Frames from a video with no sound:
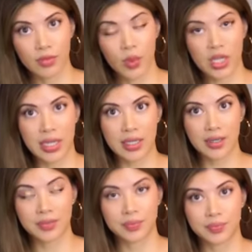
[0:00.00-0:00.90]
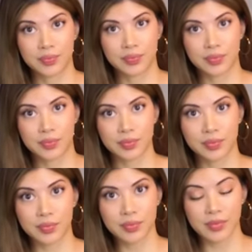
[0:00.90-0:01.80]
What do you think? It's the
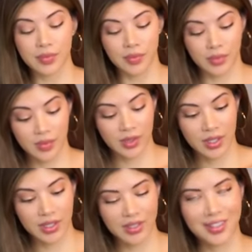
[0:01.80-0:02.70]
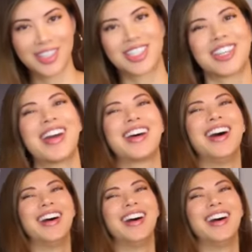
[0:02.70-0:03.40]
best thing I've ever tasted in my life.